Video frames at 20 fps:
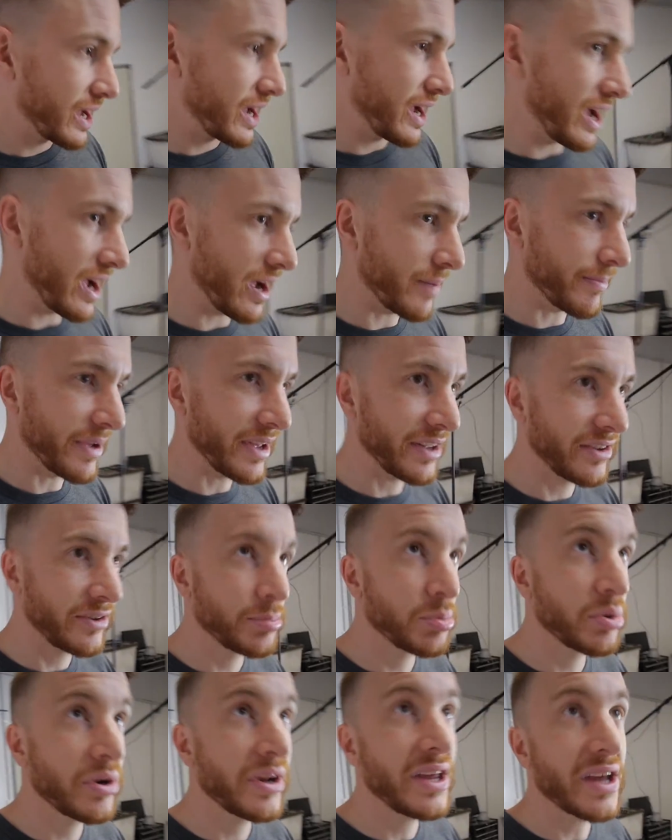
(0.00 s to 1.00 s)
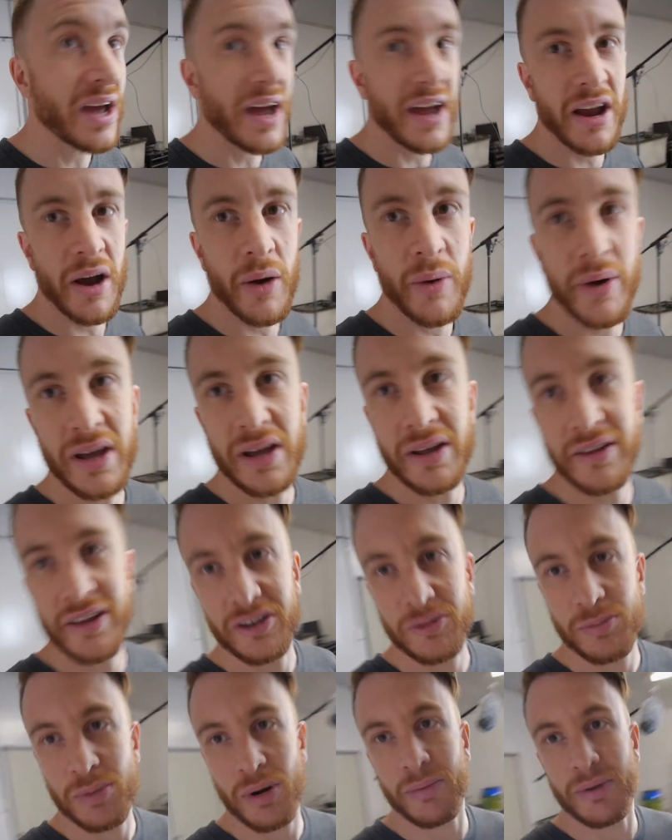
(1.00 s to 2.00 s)
It's pretty echoey, and
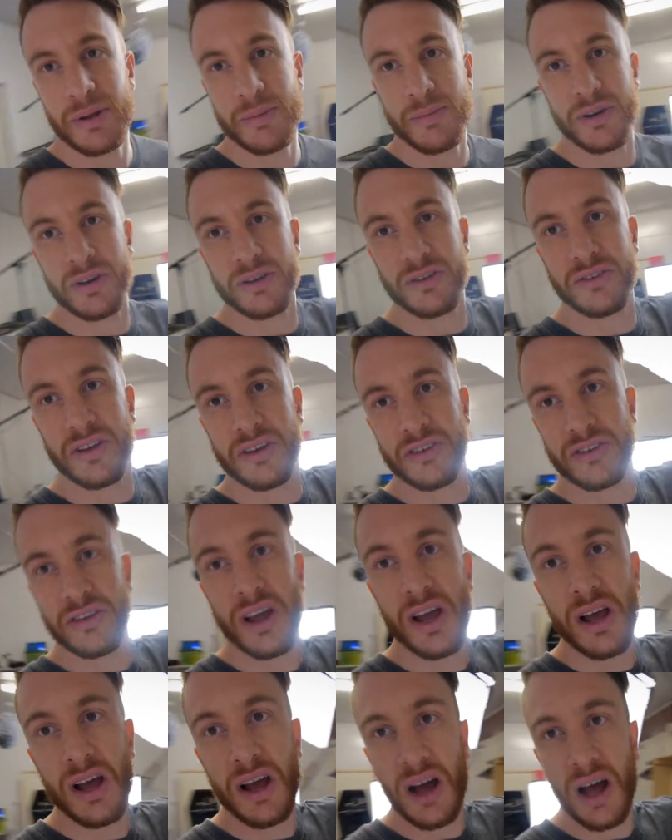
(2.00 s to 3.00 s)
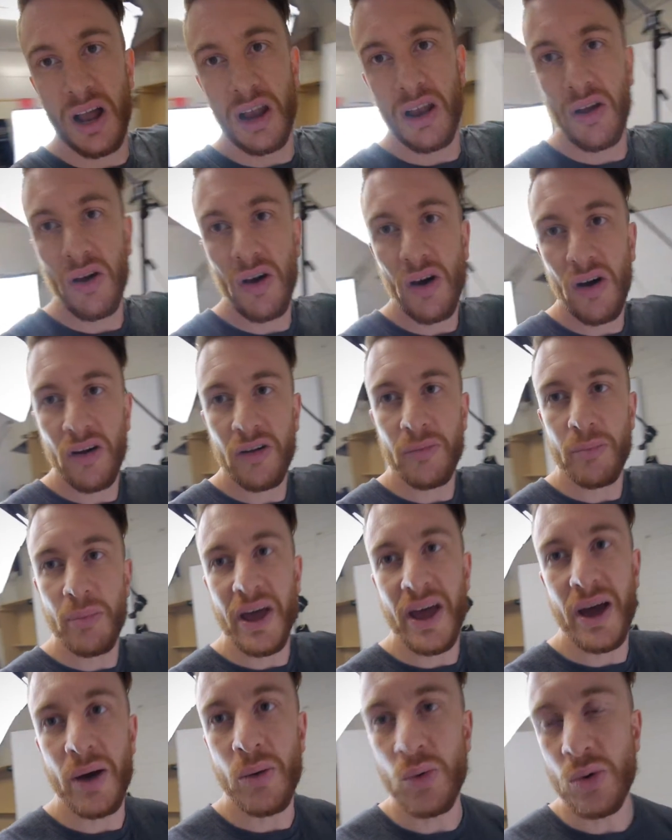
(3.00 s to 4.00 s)
that's probably because there's a lot of
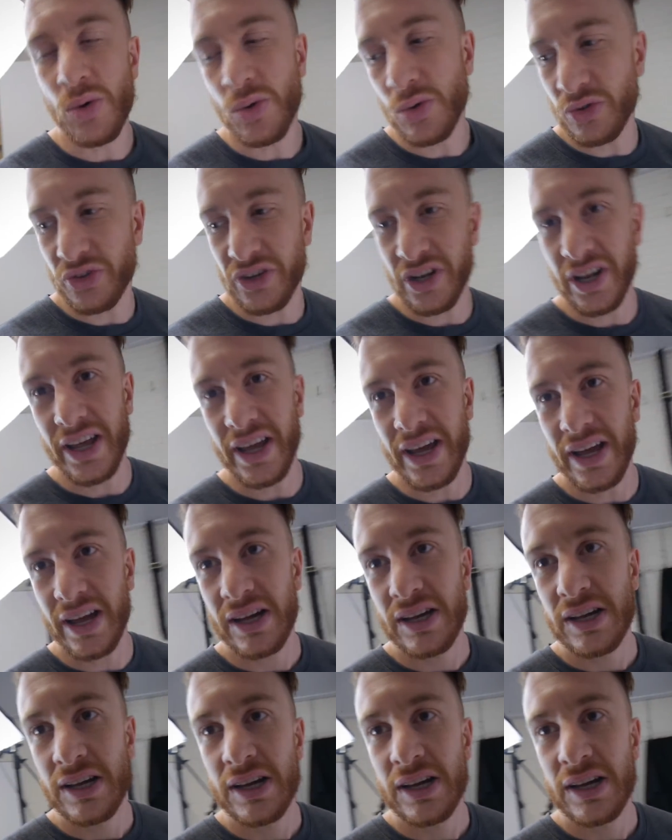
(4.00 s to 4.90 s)
bare walls in here,